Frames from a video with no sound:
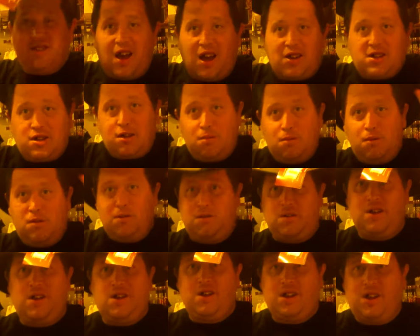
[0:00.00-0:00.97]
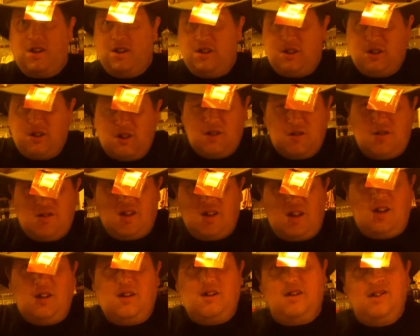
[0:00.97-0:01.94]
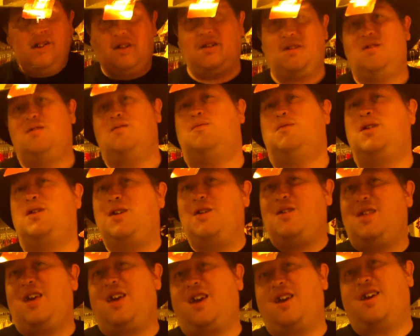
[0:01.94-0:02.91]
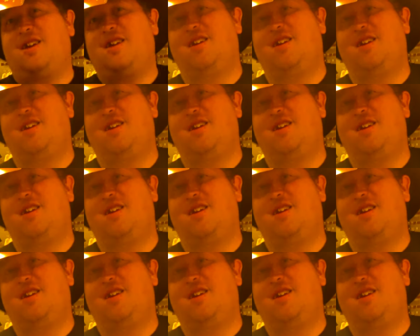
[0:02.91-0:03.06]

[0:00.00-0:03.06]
actually more of an Indiana Jones. Yeah. What do you think?